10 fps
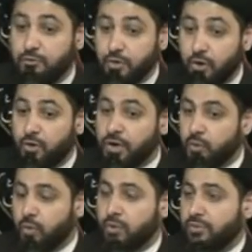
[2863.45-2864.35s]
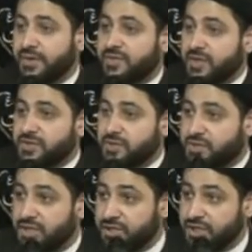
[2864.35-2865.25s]
We are in a world that things are
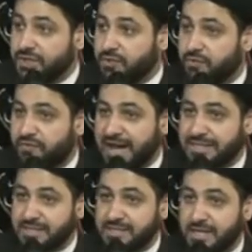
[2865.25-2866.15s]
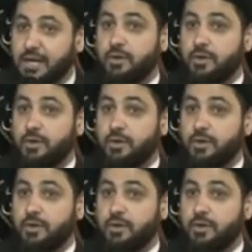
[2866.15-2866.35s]
changing so fast